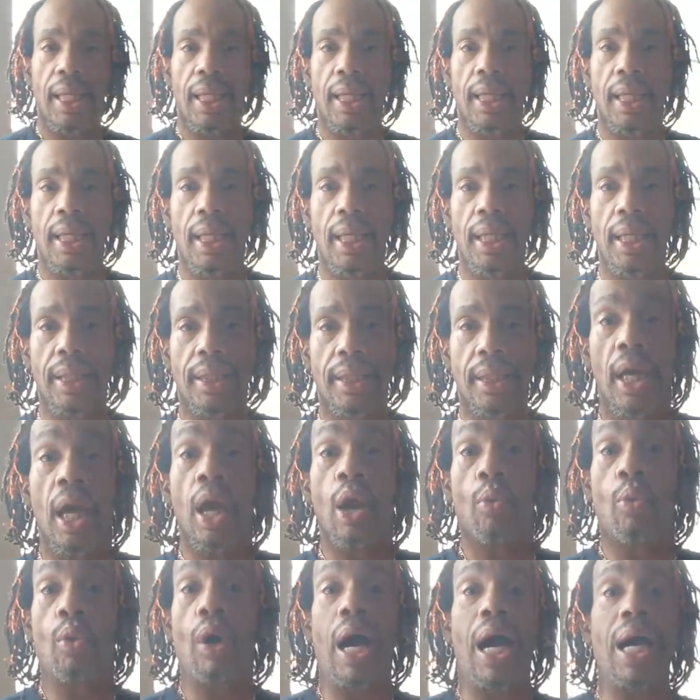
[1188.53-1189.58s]
it.
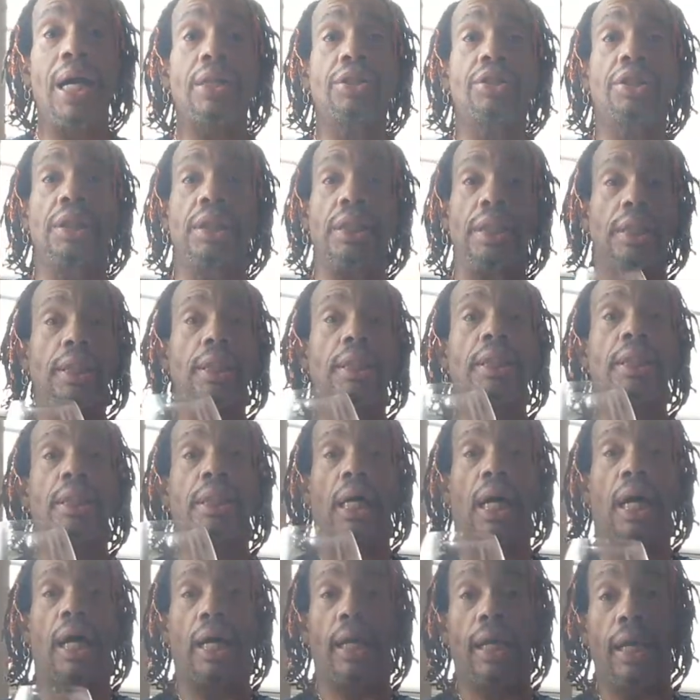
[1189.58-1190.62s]
Well, actually,
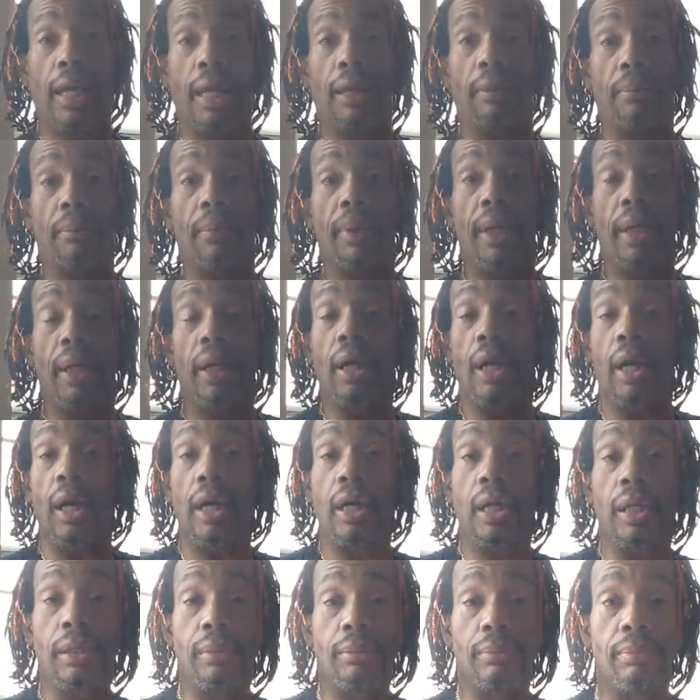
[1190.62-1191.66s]
let me
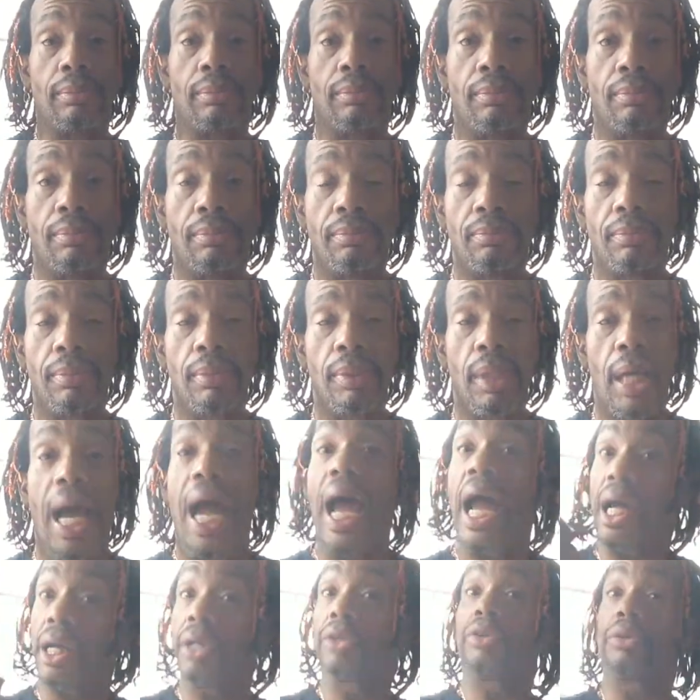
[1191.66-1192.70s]

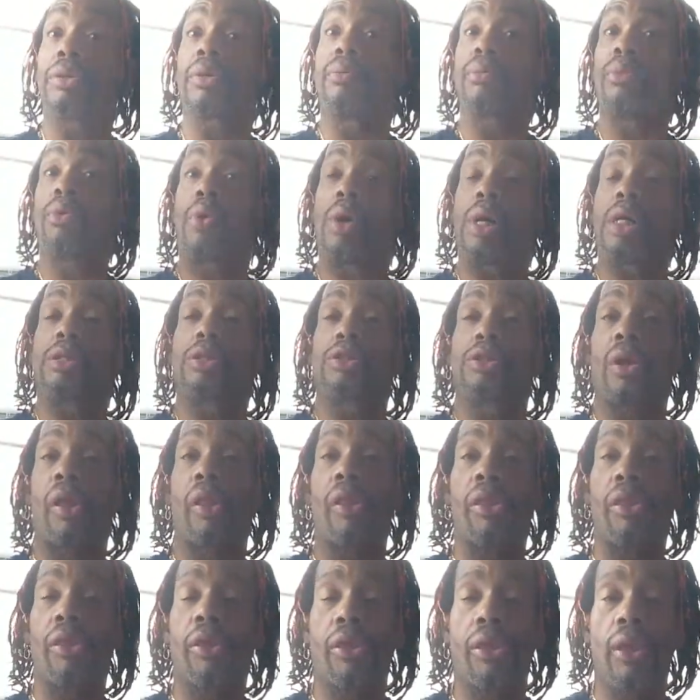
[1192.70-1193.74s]
answer some
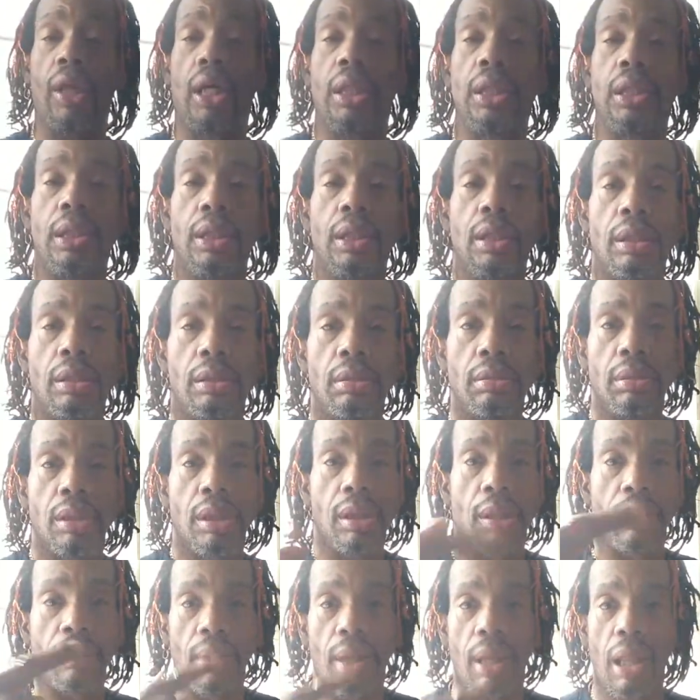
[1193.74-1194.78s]
questions. Ooh,
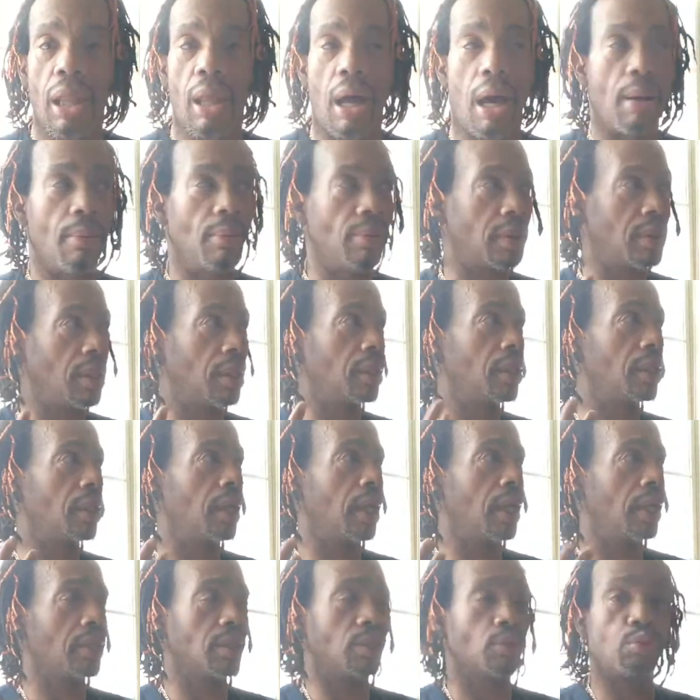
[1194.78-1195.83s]
I almost sounded
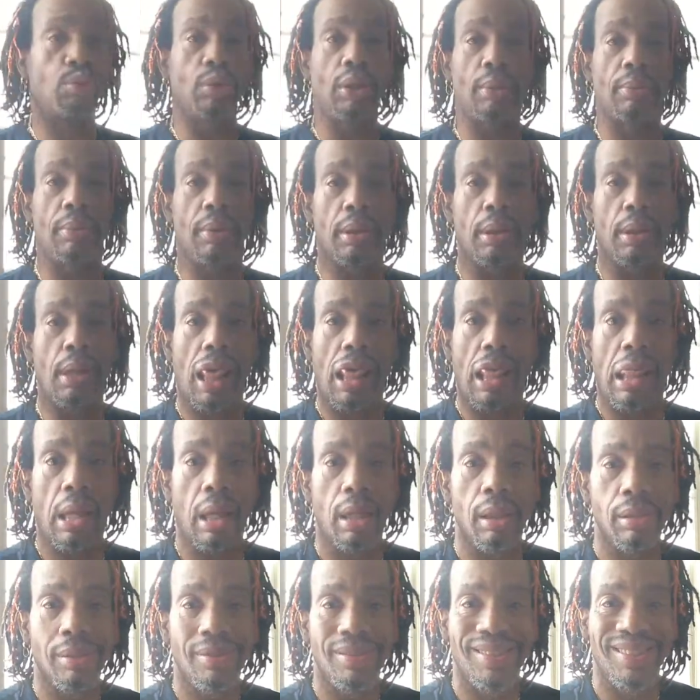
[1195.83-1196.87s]
like a Tweety bird
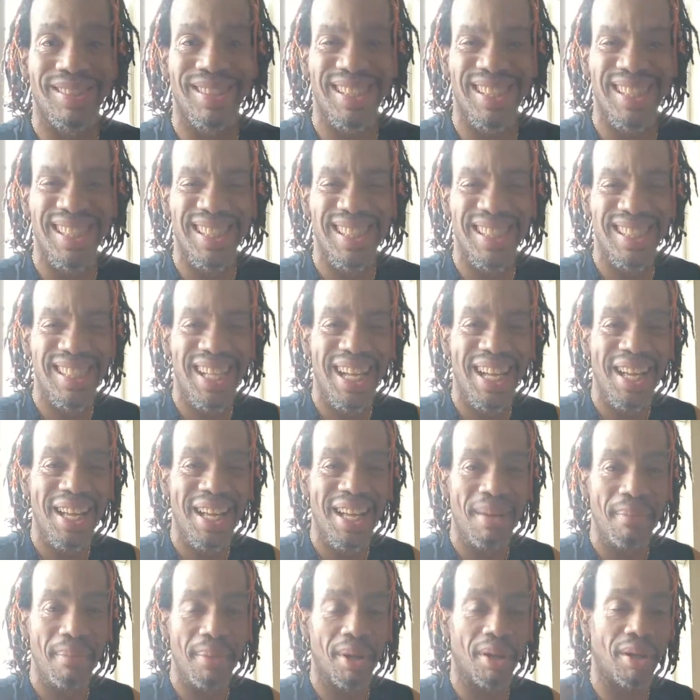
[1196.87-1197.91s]

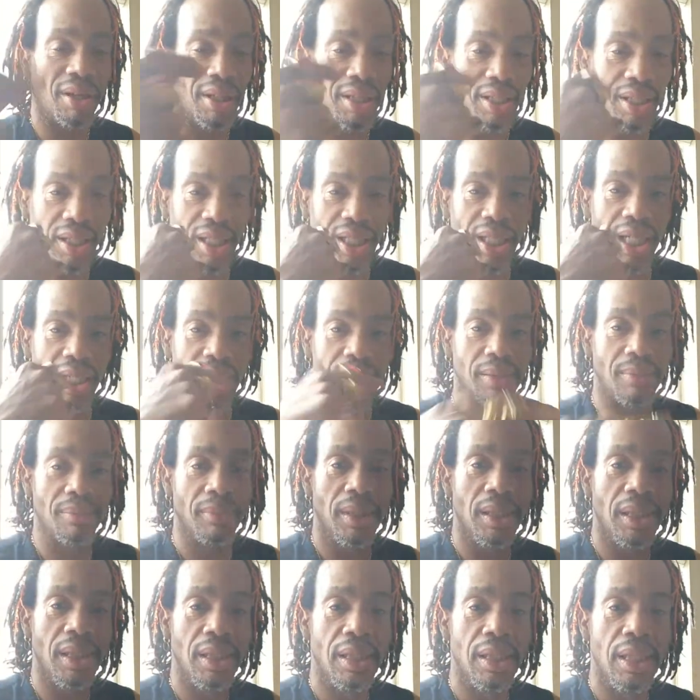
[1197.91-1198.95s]
because of the tongue.
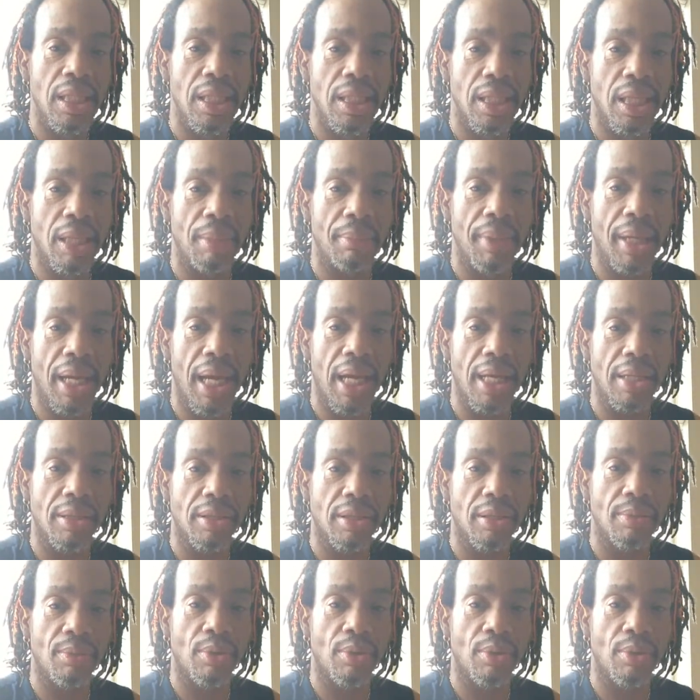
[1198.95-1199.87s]
Let me answer some